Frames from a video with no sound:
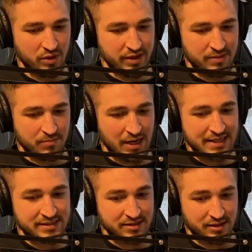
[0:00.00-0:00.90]
in
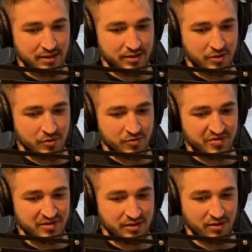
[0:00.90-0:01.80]
my scenario,
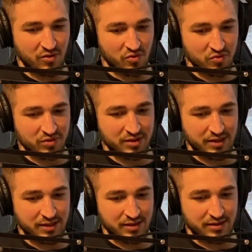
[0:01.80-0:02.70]
the
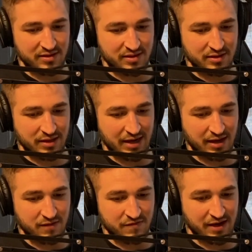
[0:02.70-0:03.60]
only that
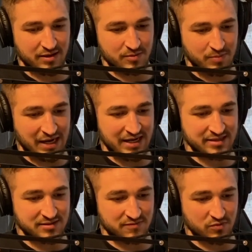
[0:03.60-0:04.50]
I could fathom
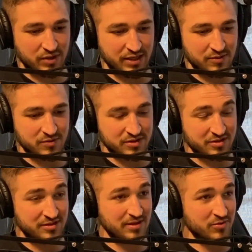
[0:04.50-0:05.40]
positive way was
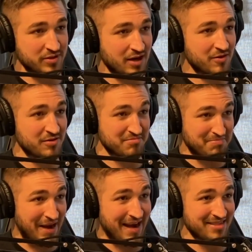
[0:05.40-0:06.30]
to double down and
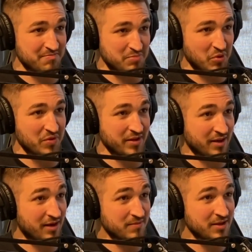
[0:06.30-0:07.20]
buy the building
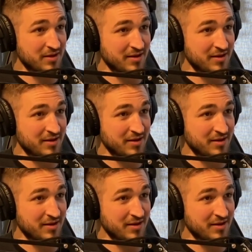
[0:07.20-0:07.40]
that I'm in.